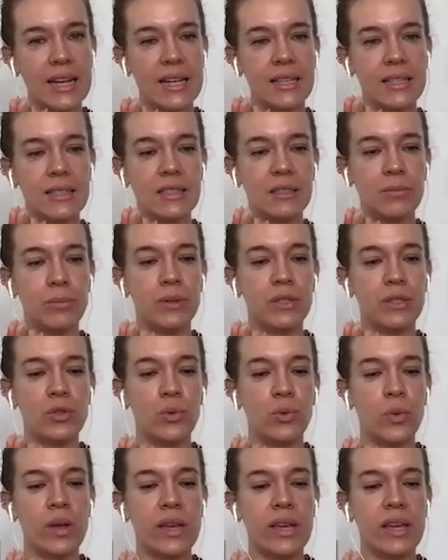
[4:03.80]
is
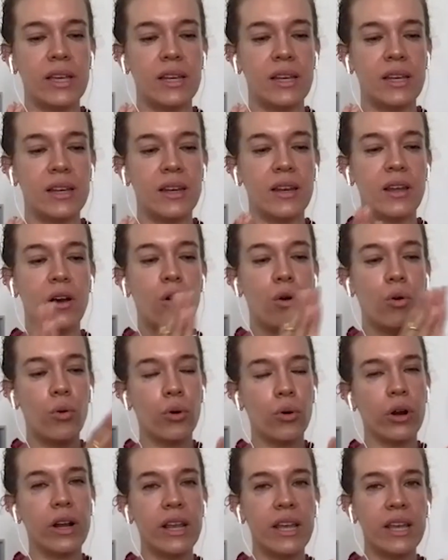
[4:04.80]
between
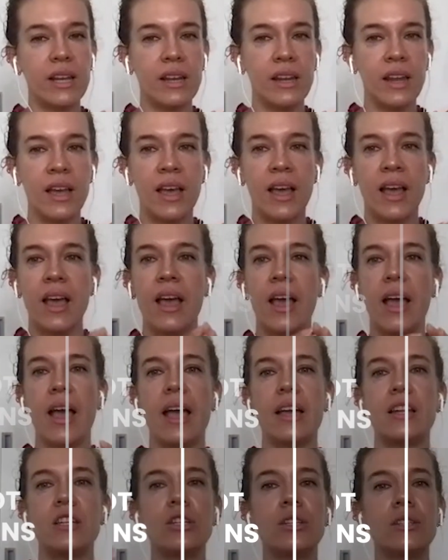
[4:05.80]
hoarding
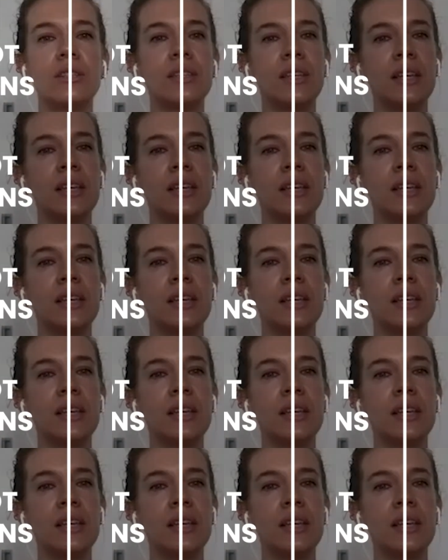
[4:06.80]
and just